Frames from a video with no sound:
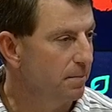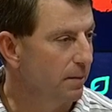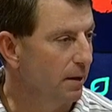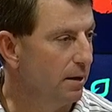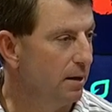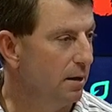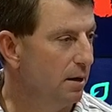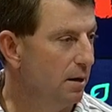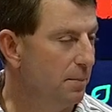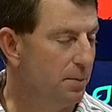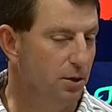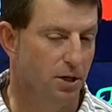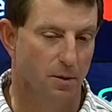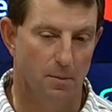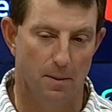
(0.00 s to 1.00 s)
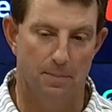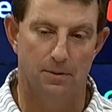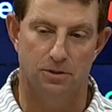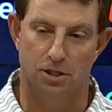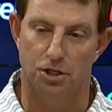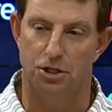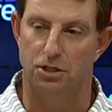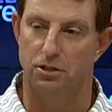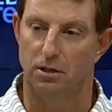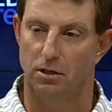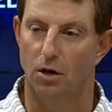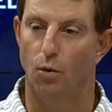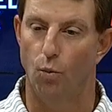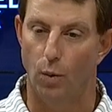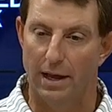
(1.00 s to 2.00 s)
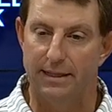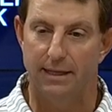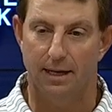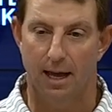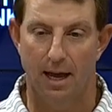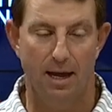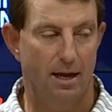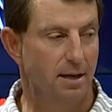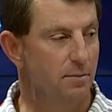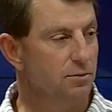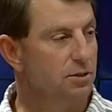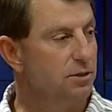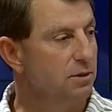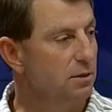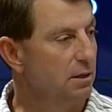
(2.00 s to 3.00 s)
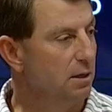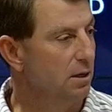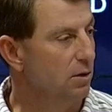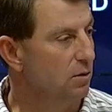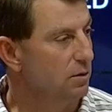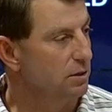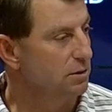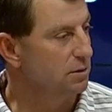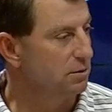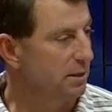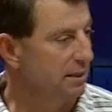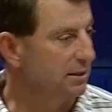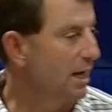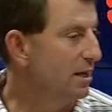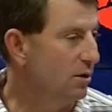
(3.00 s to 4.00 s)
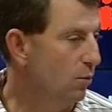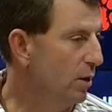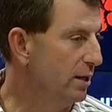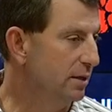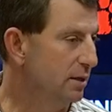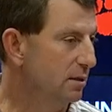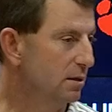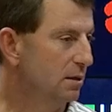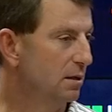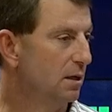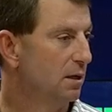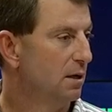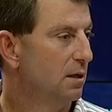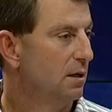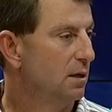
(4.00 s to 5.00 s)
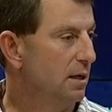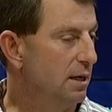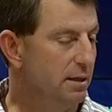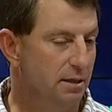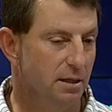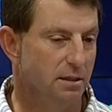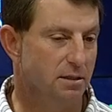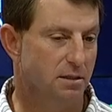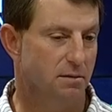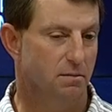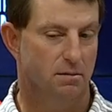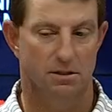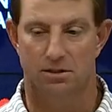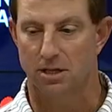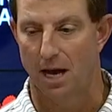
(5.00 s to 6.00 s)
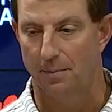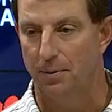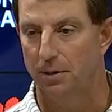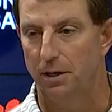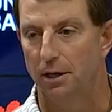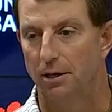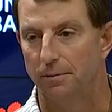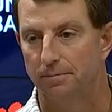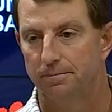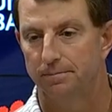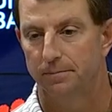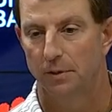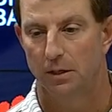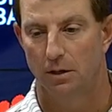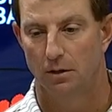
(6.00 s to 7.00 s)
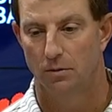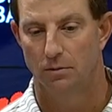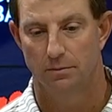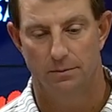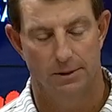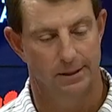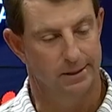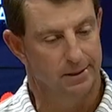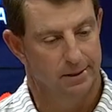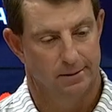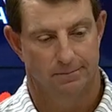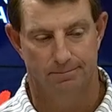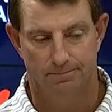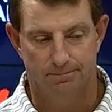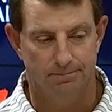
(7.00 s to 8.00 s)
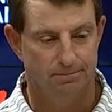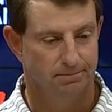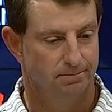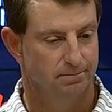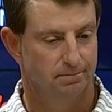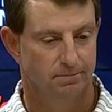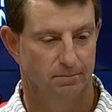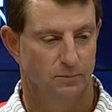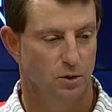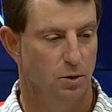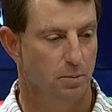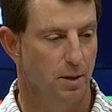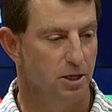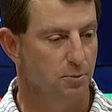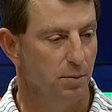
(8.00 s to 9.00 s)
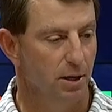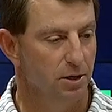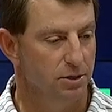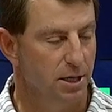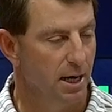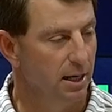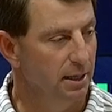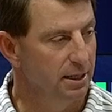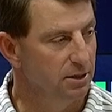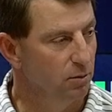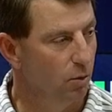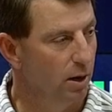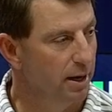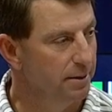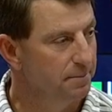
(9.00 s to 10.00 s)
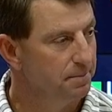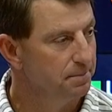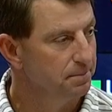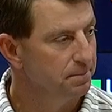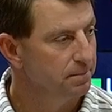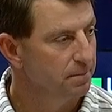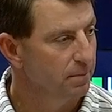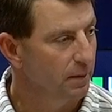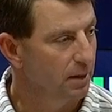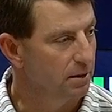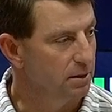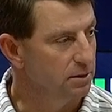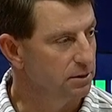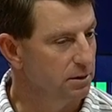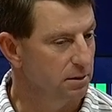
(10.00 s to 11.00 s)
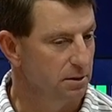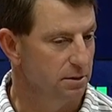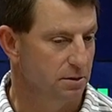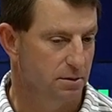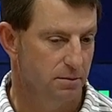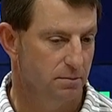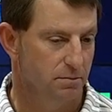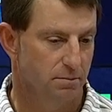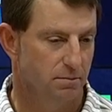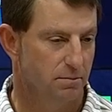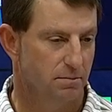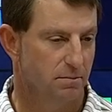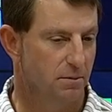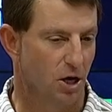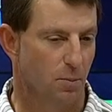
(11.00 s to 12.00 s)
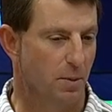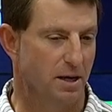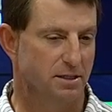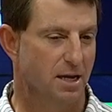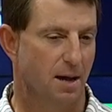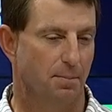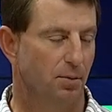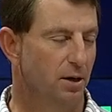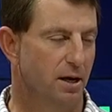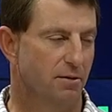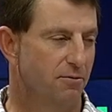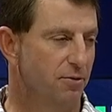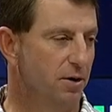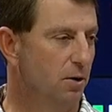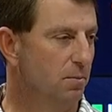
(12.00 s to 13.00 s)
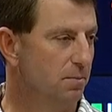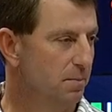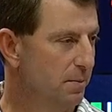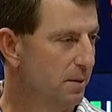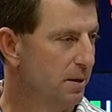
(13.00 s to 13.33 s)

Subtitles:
putting them in position to go win the games, you know, because that's how you win in this type of year. You know, your best players got to lead the way because everybody's got plenty of film